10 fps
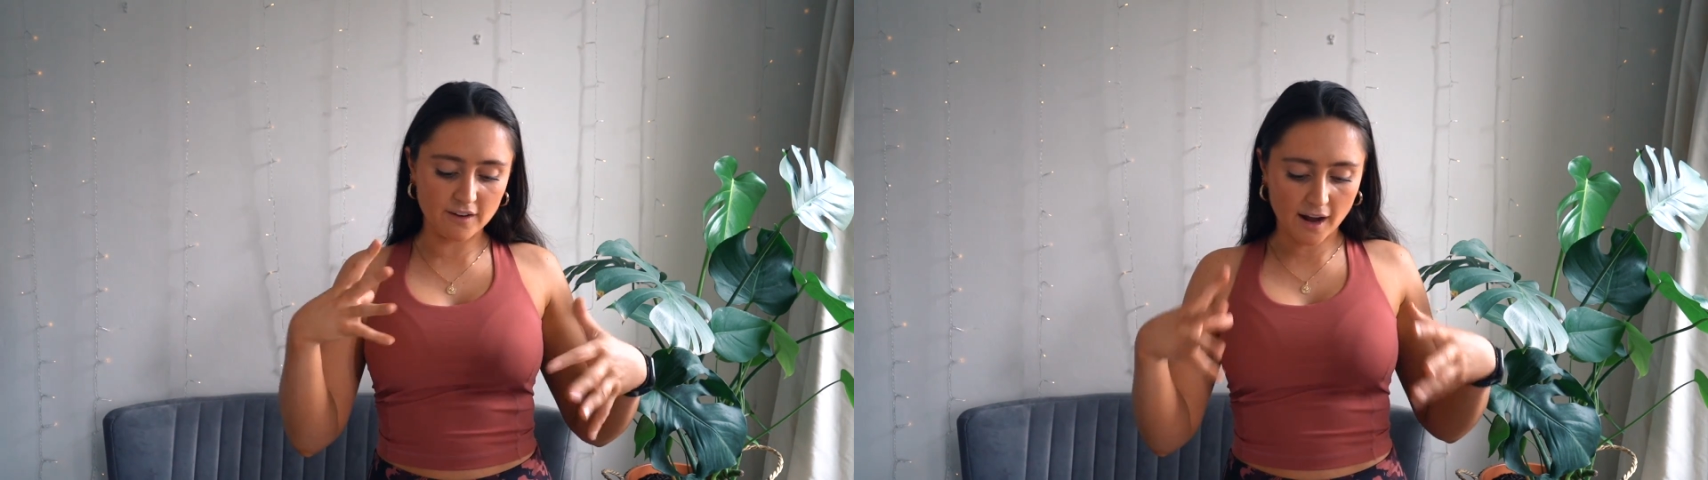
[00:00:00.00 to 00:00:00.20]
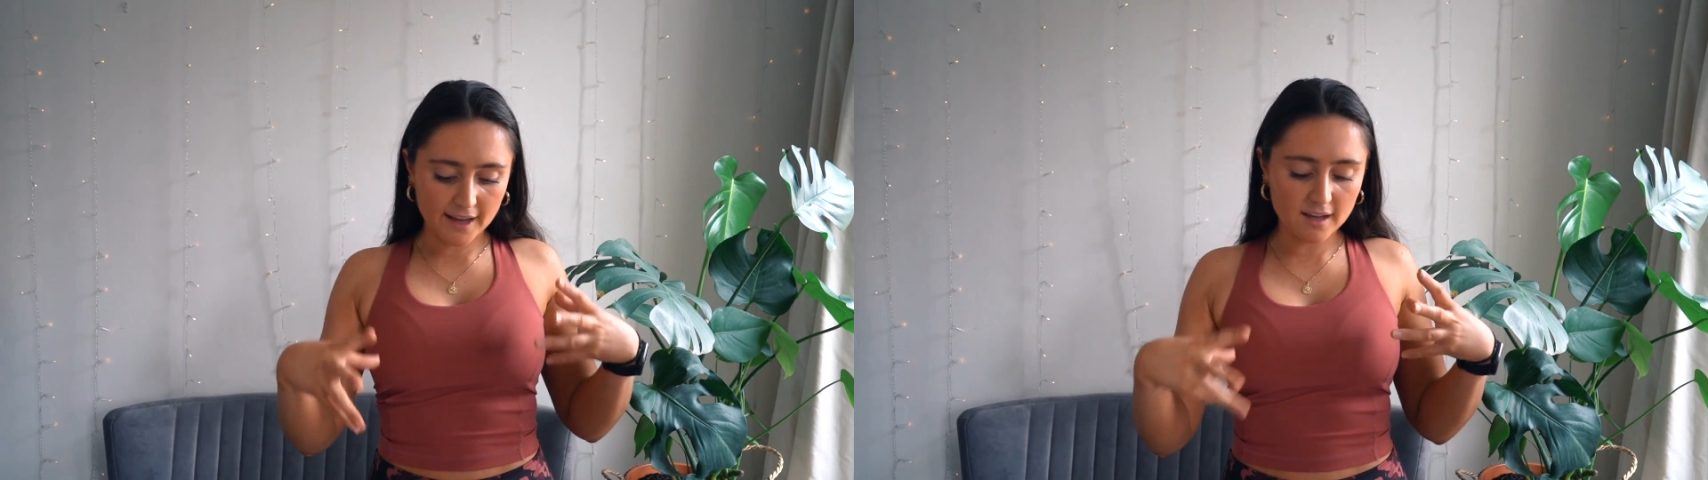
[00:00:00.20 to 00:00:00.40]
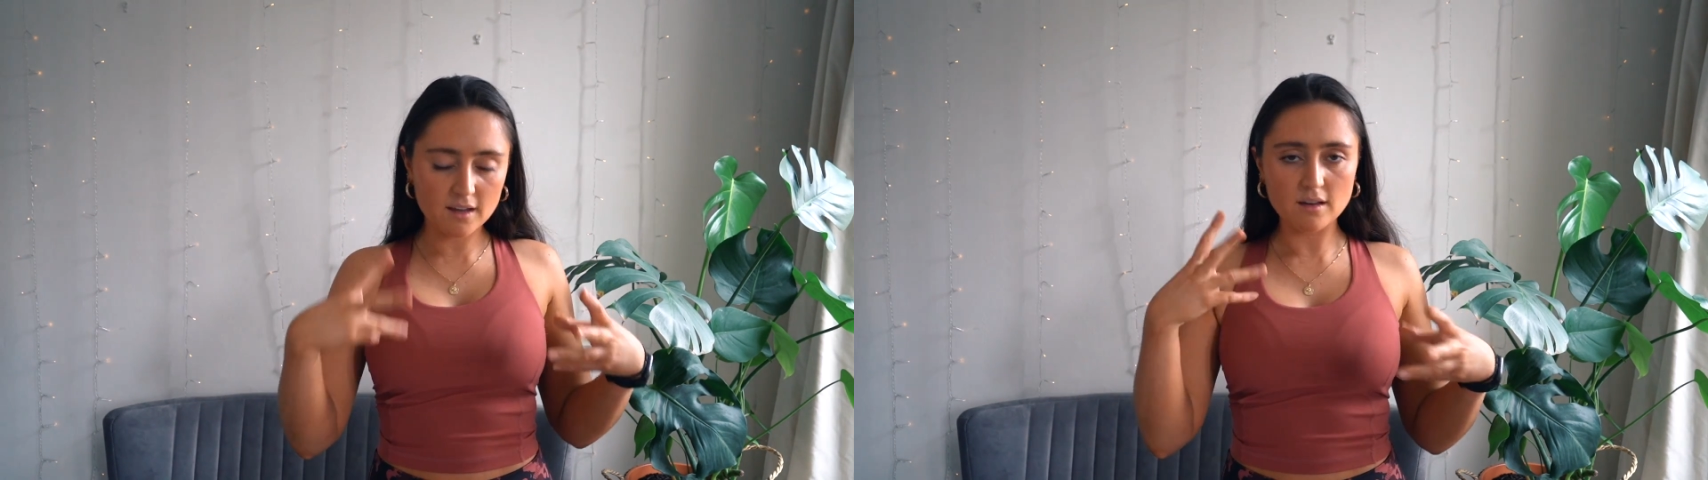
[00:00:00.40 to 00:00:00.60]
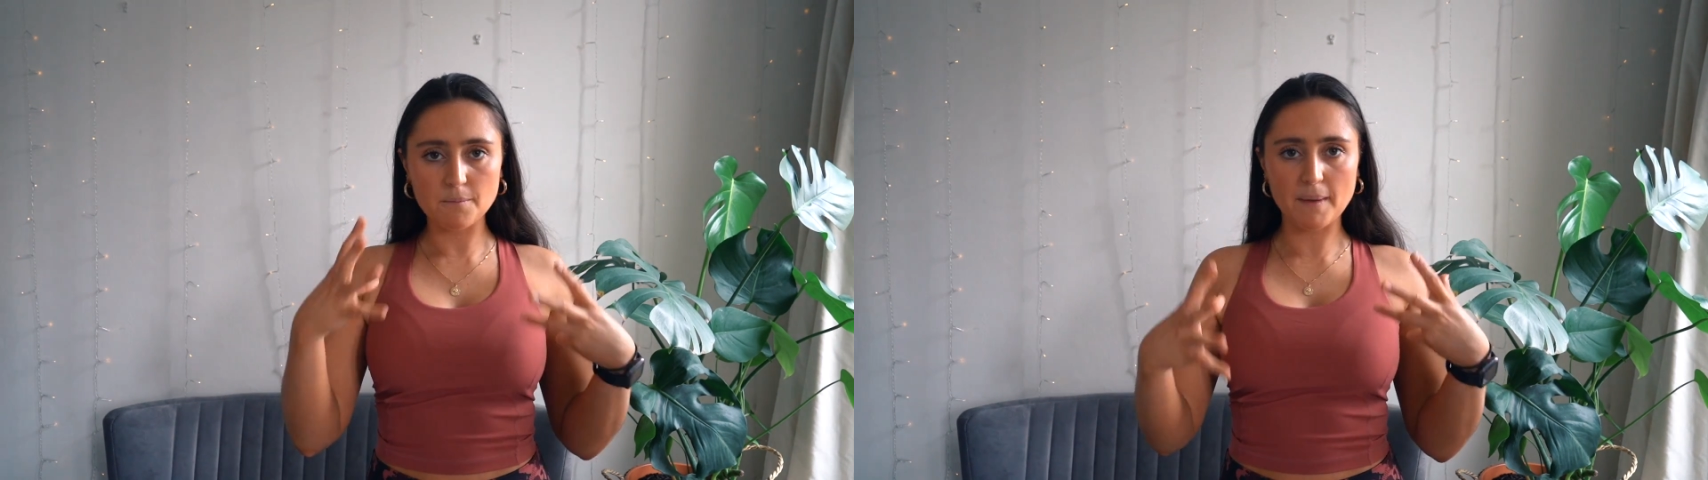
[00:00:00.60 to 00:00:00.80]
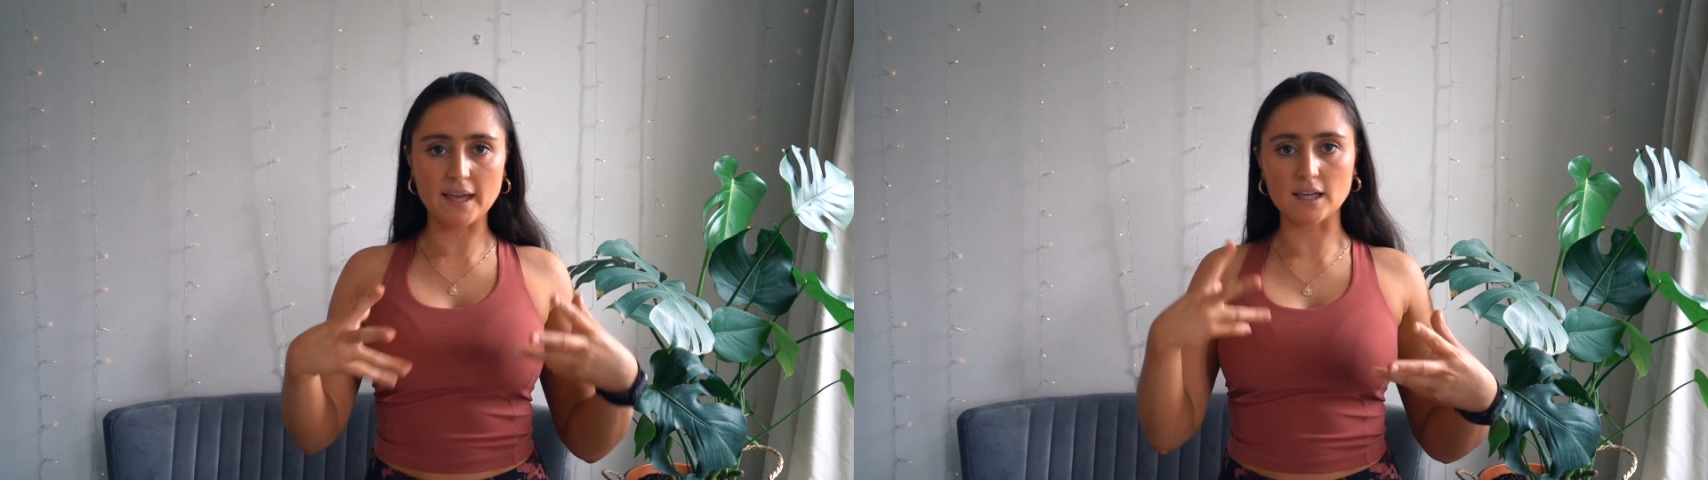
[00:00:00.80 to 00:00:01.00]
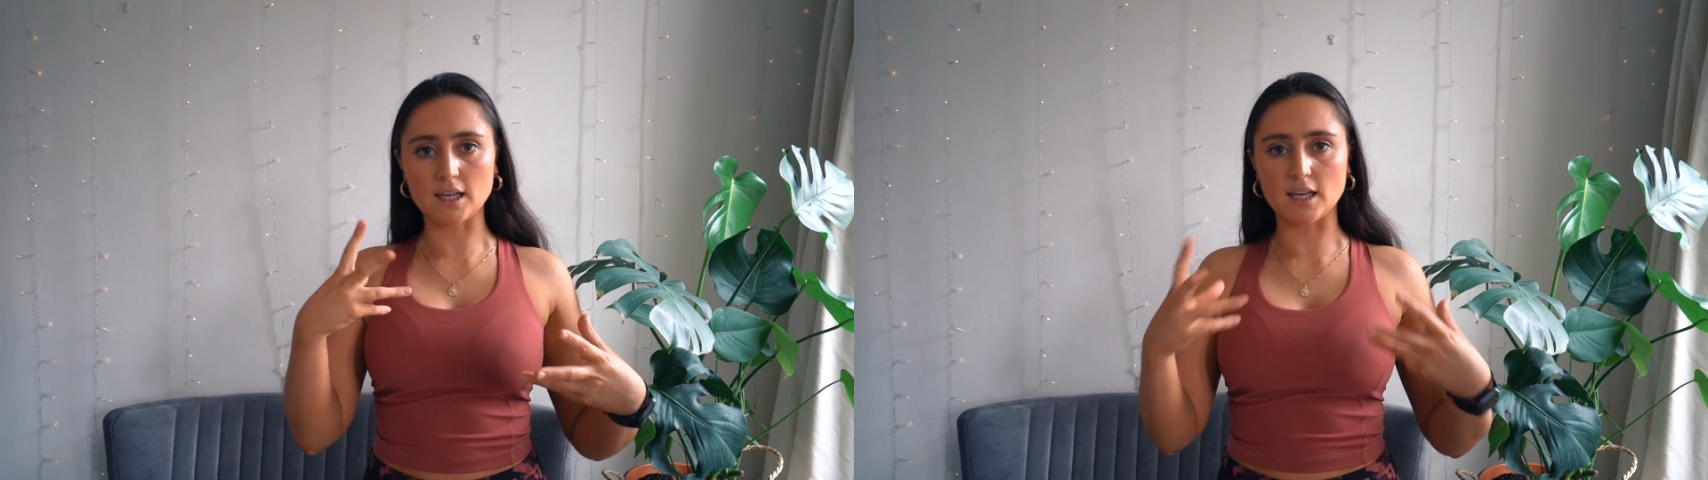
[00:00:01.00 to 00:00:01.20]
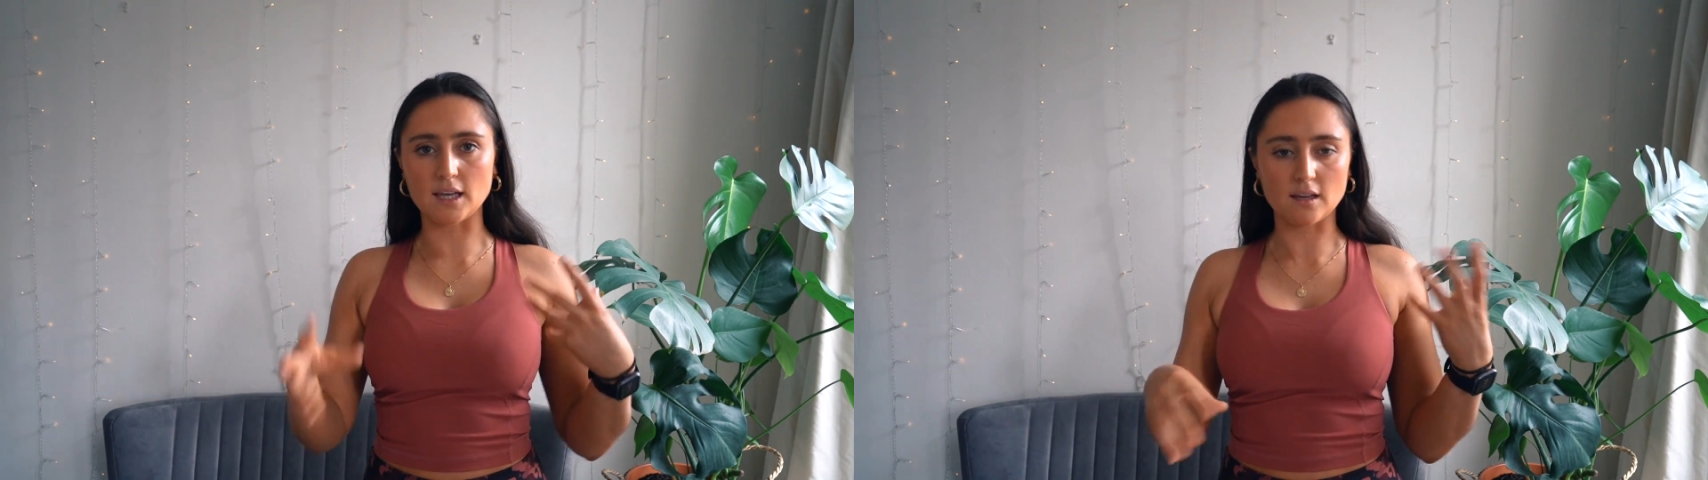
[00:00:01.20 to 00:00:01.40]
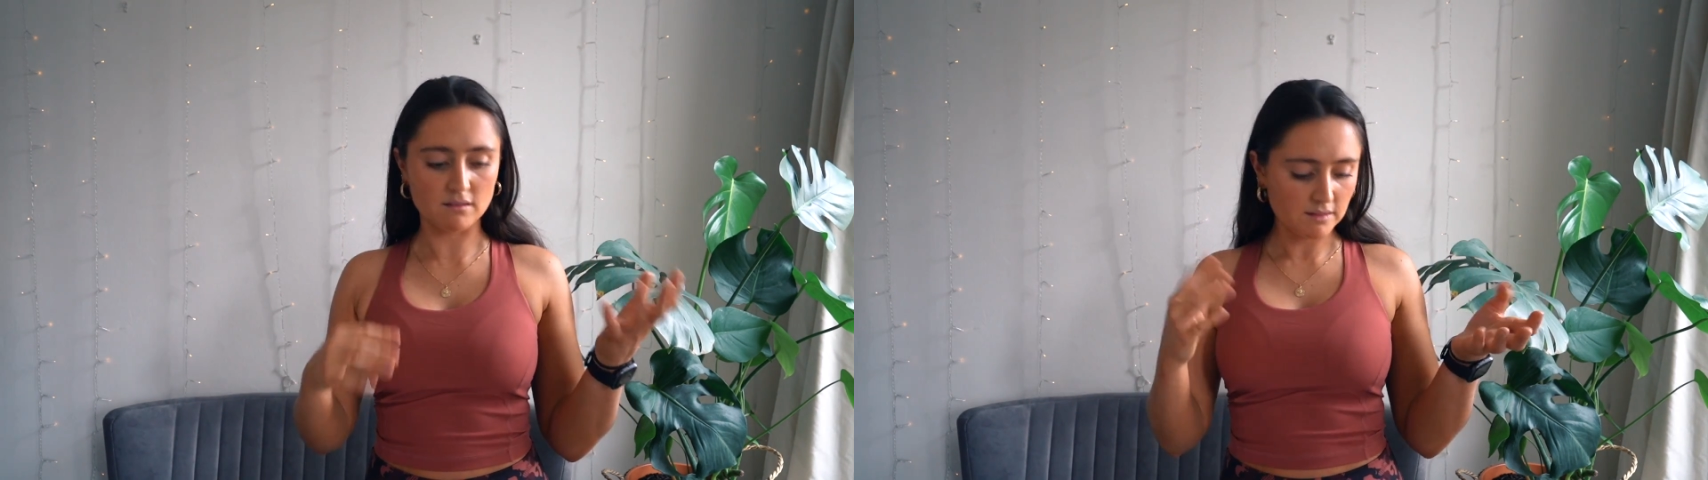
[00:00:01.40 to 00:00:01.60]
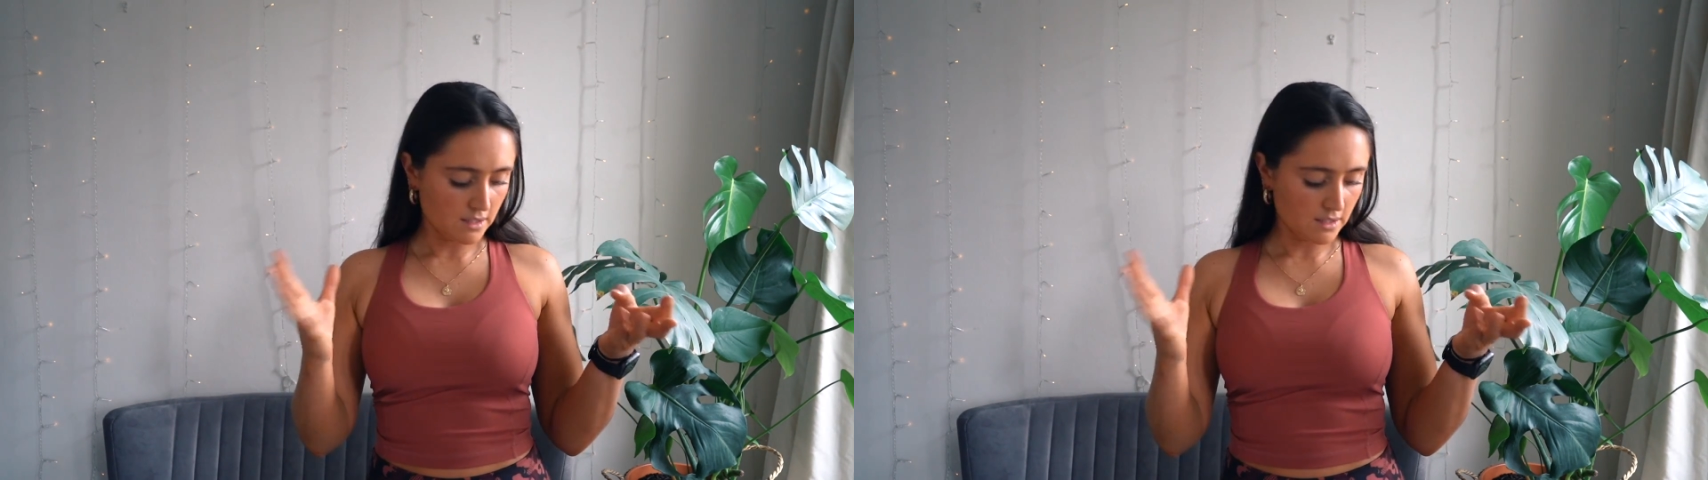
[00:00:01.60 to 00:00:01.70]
like pinky